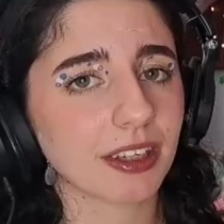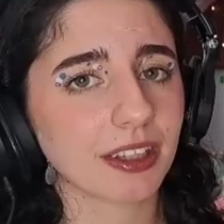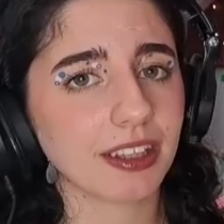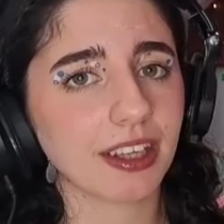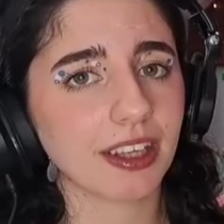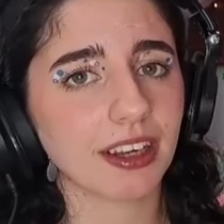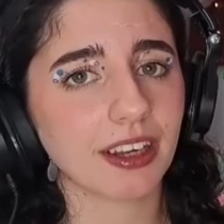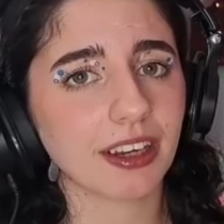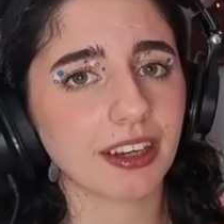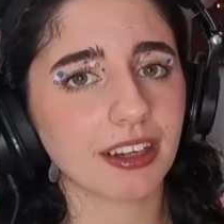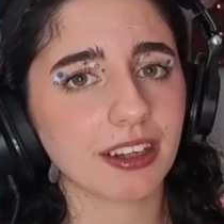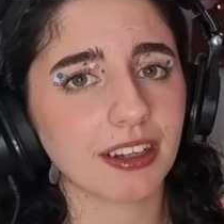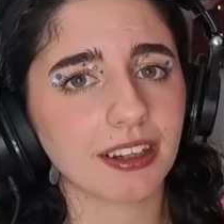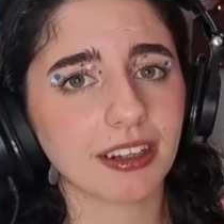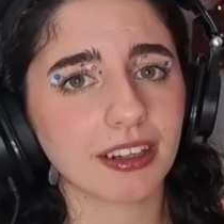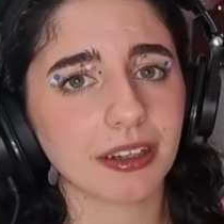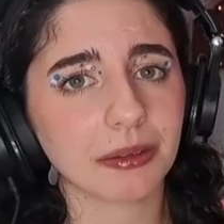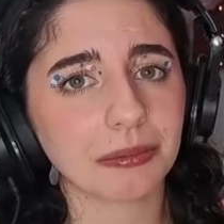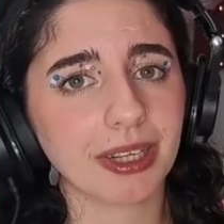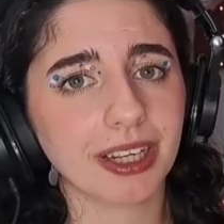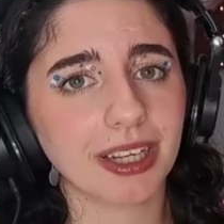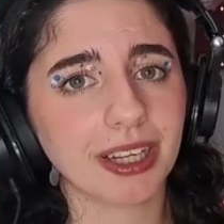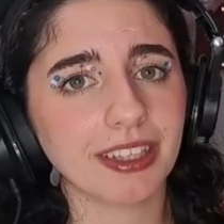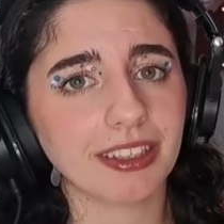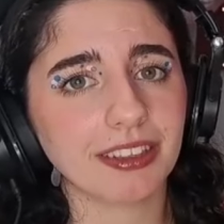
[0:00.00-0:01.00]
Yeah, I
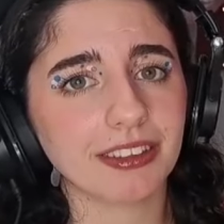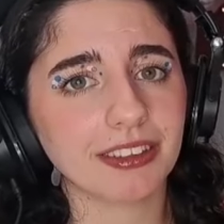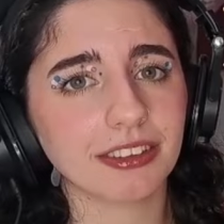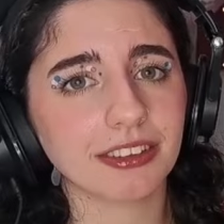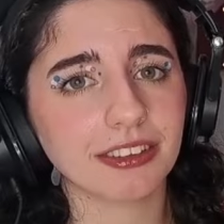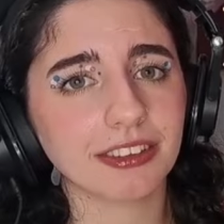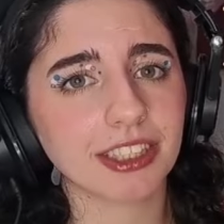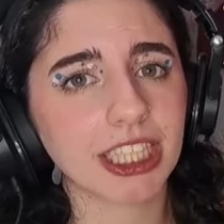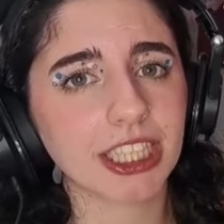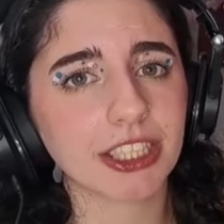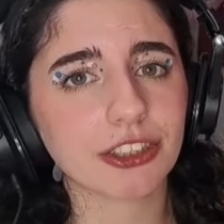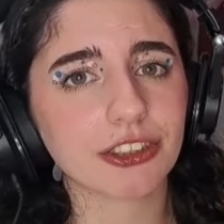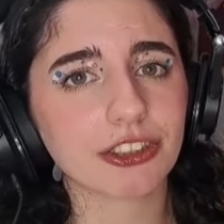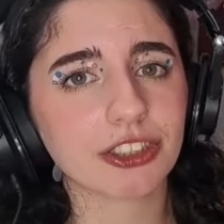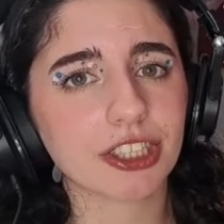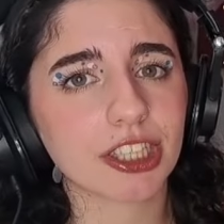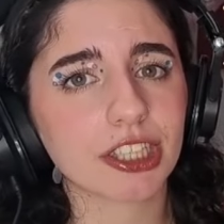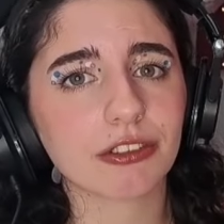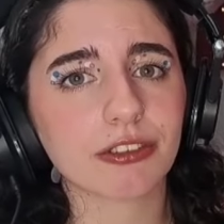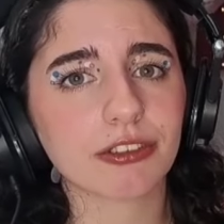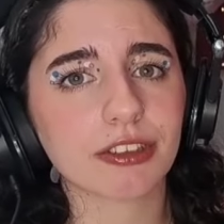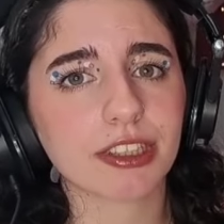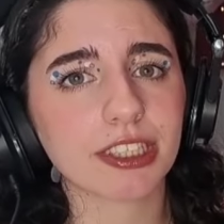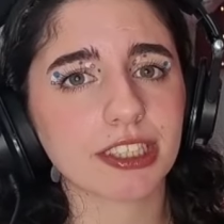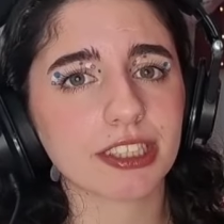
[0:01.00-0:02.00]
mean,
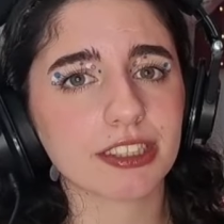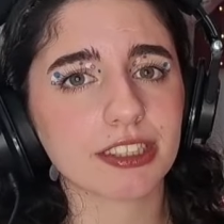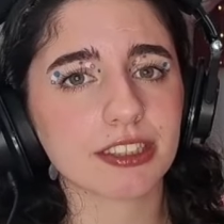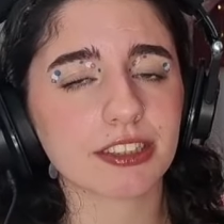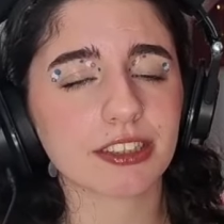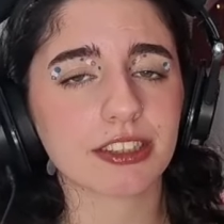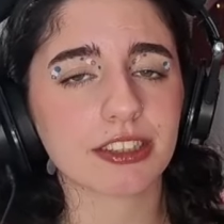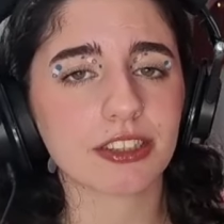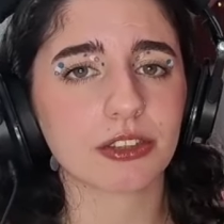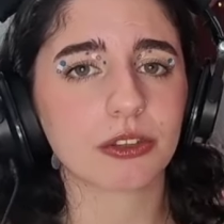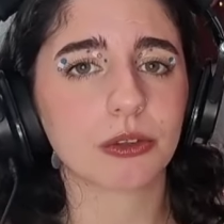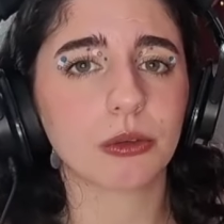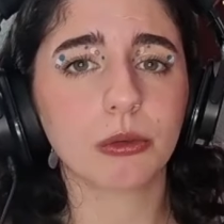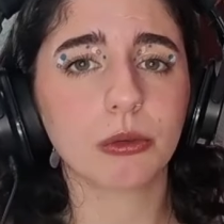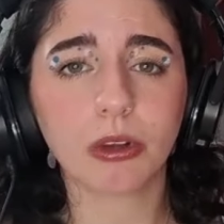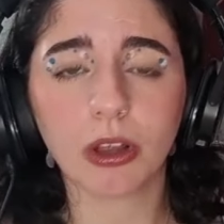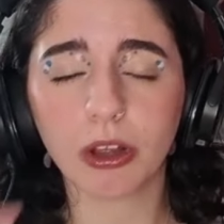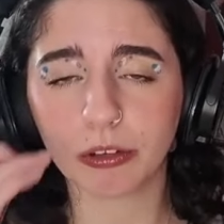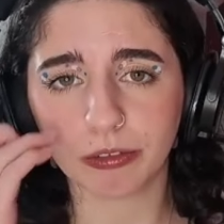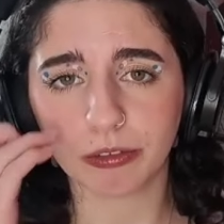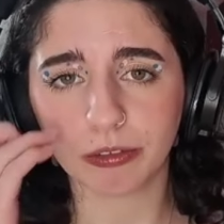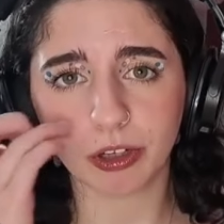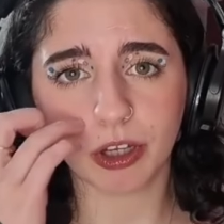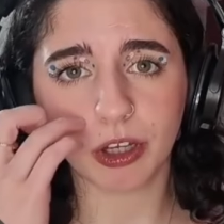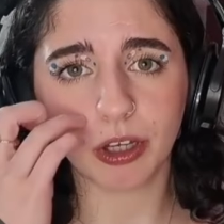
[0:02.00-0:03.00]
considering this is all
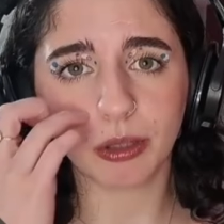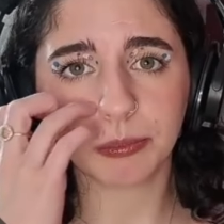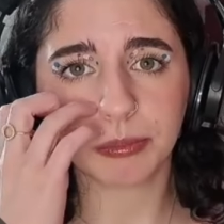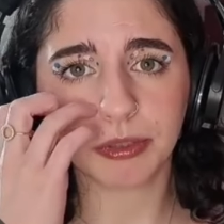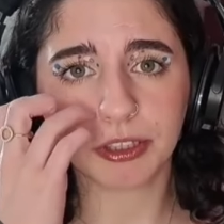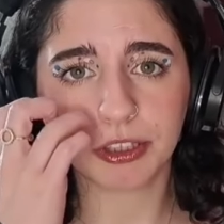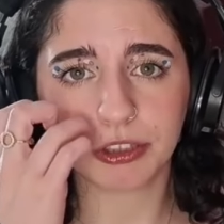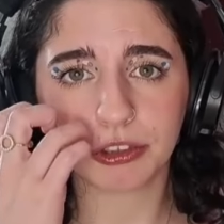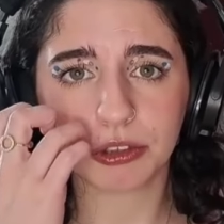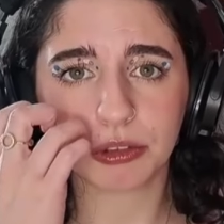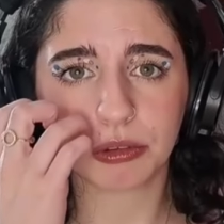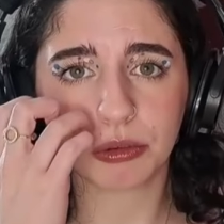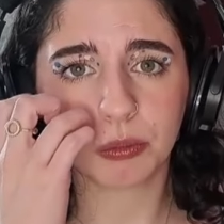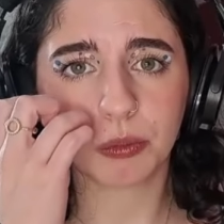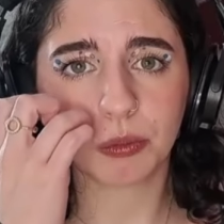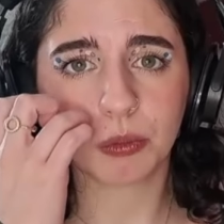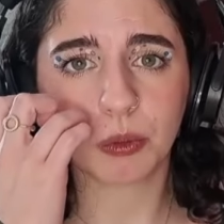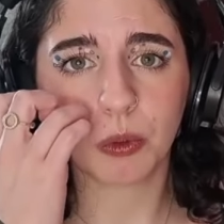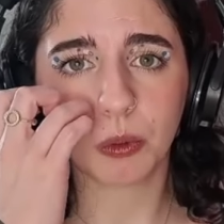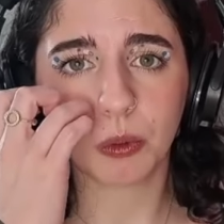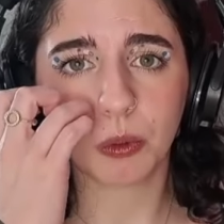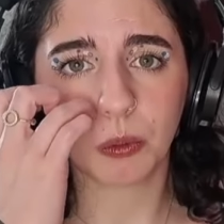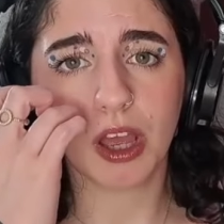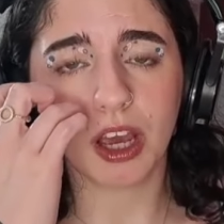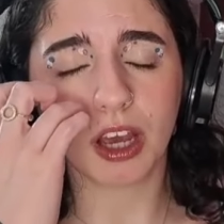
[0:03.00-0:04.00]
over her bedroom
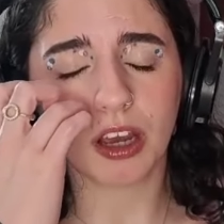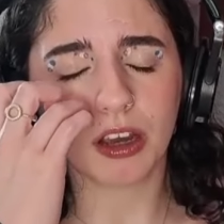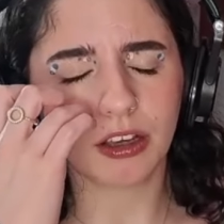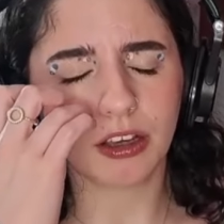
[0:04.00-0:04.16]
wall,